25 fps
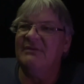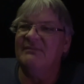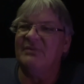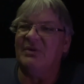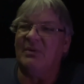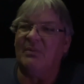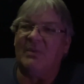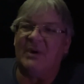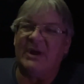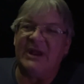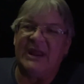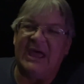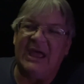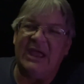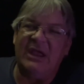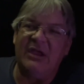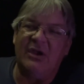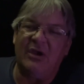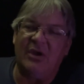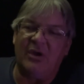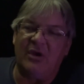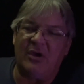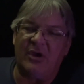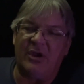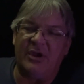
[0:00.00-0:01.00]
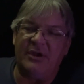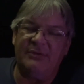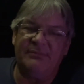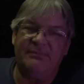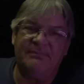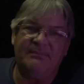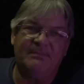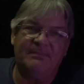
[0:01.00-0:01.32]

From what I heard,